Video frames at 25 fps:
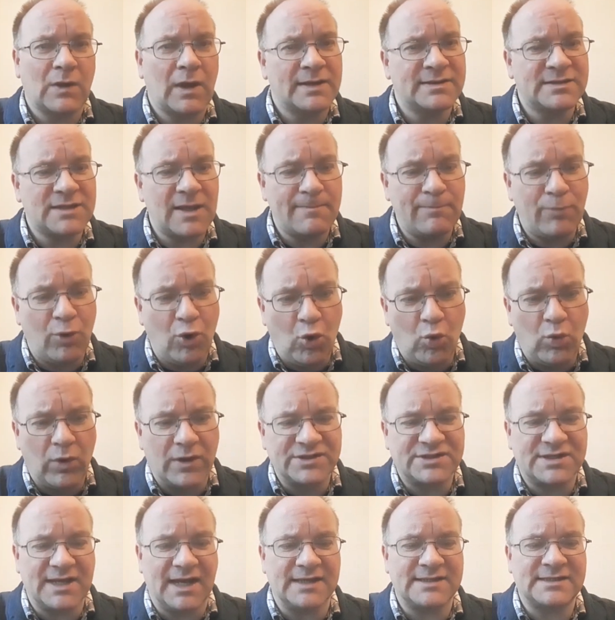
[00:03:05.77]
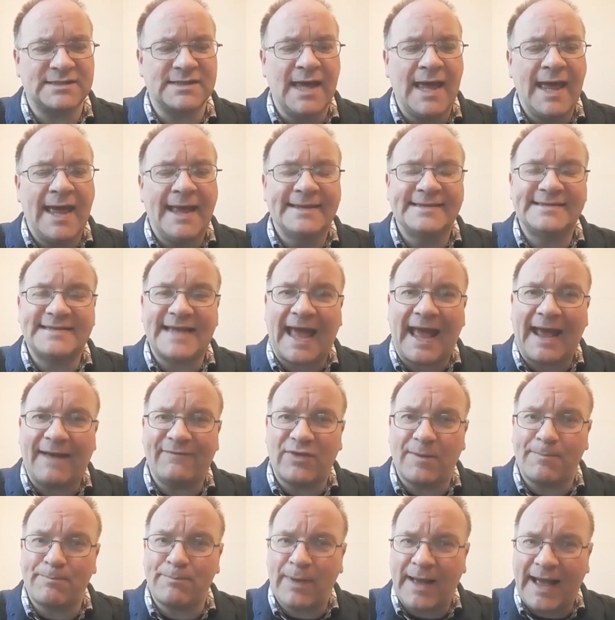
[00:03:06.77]
So Paul wants us to
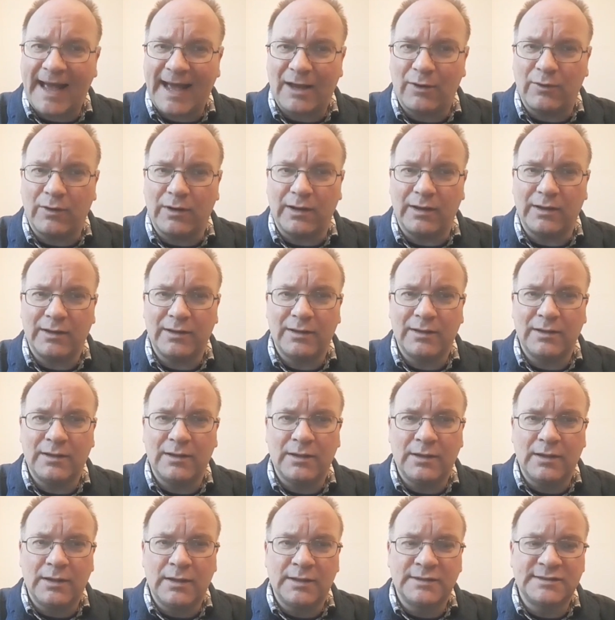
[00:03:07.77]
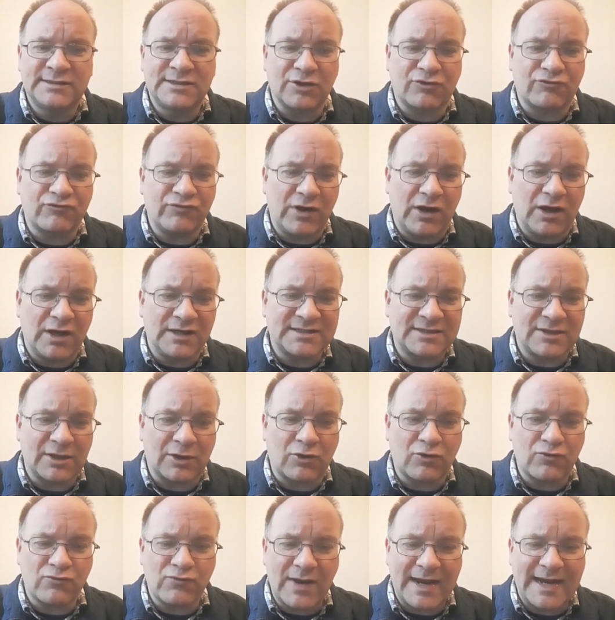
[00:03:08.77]
have the power to grasp the
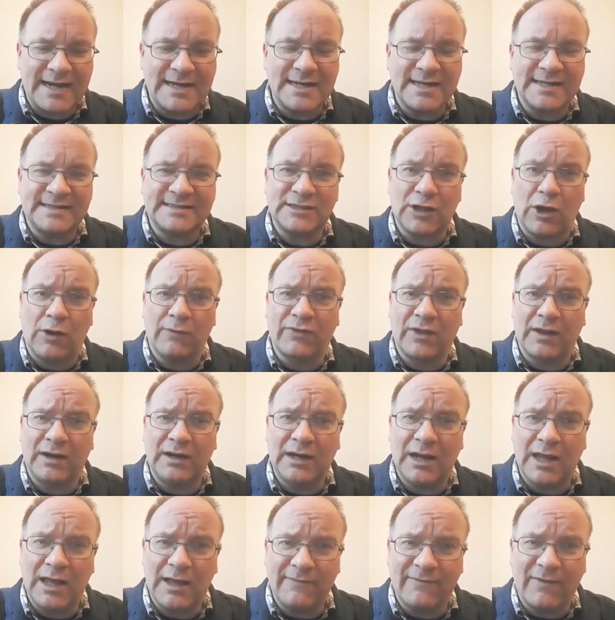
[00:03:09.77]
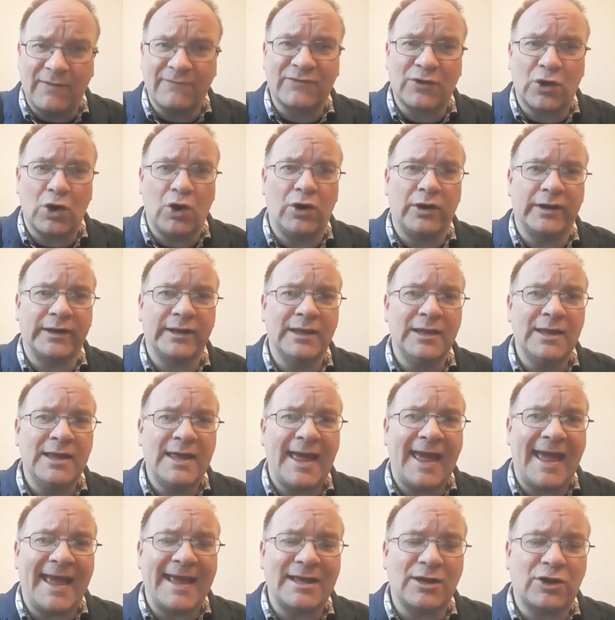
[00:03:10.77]
greatness of the love of God
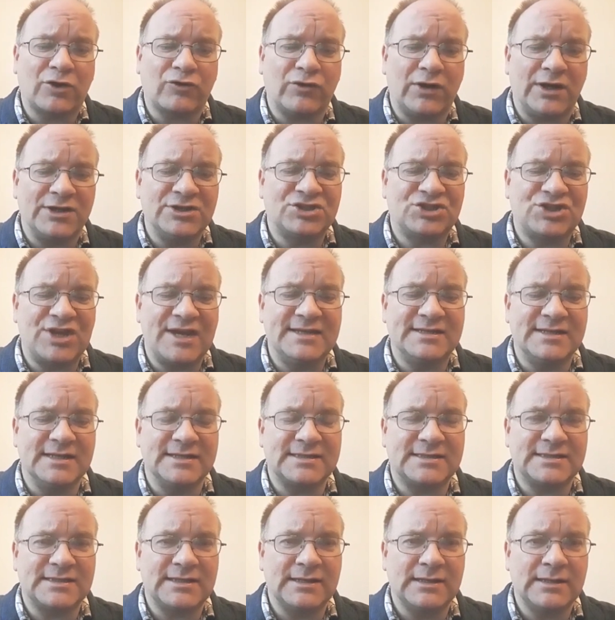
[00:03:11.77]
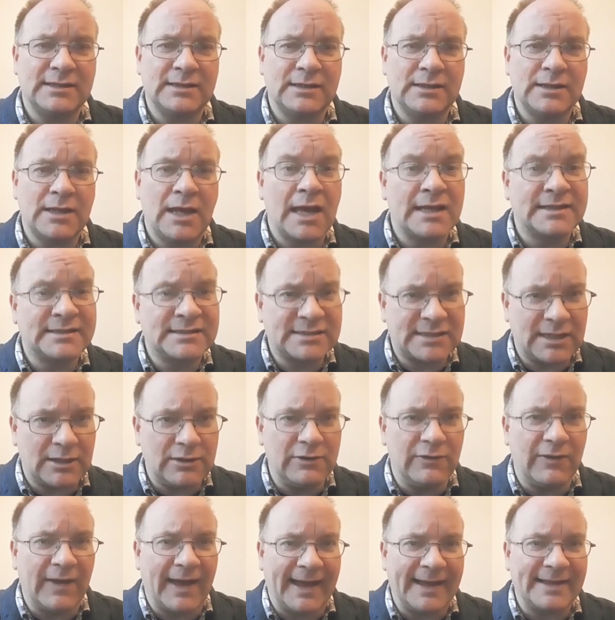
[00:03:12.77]
in Christ Jesus,
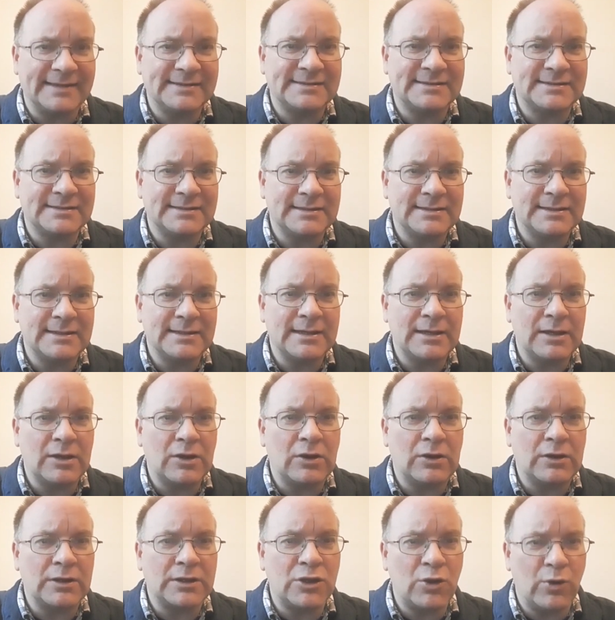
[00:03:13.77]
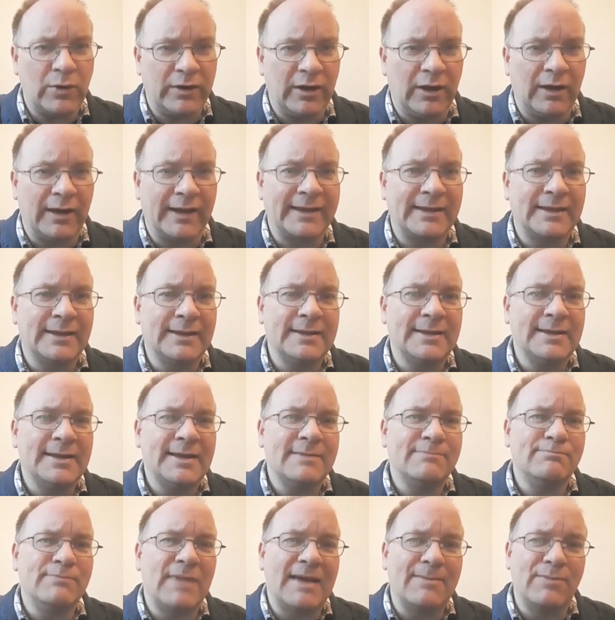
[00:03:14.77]
so that you and I
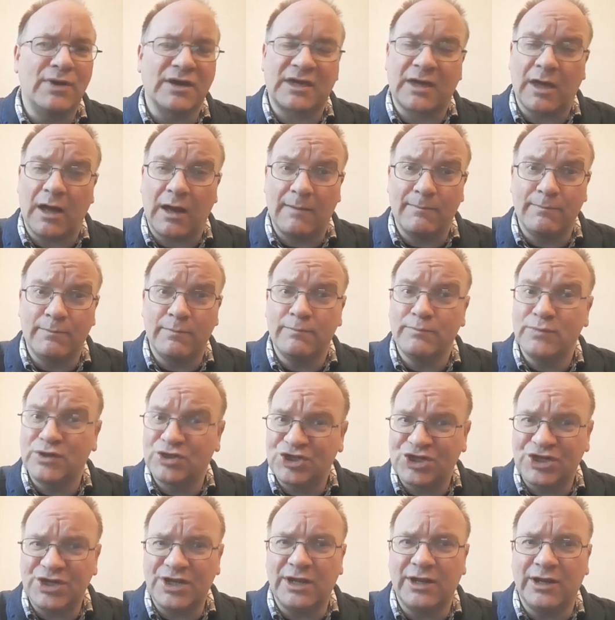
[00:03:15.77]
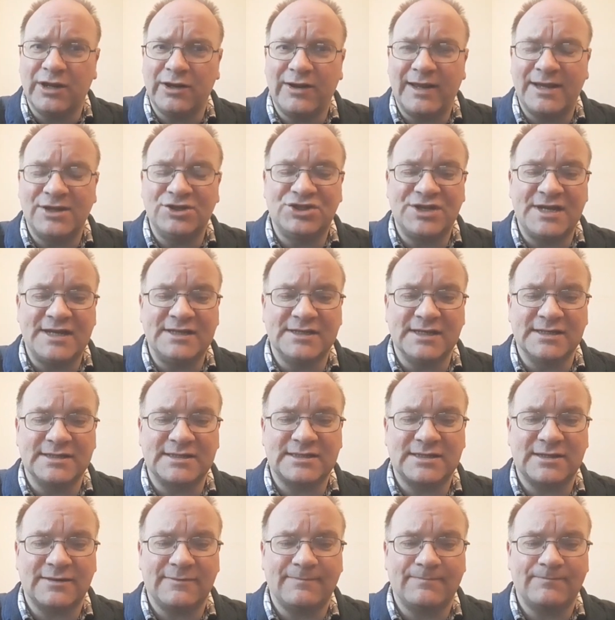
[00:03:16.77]
may become mature in
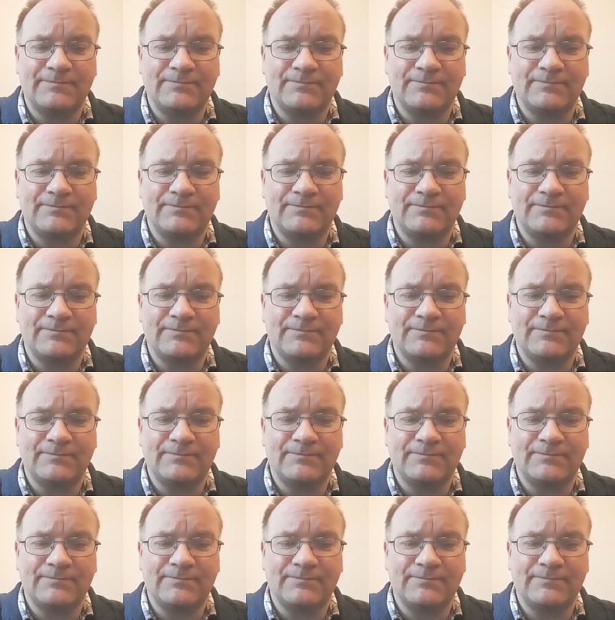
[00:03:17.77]
Jesus.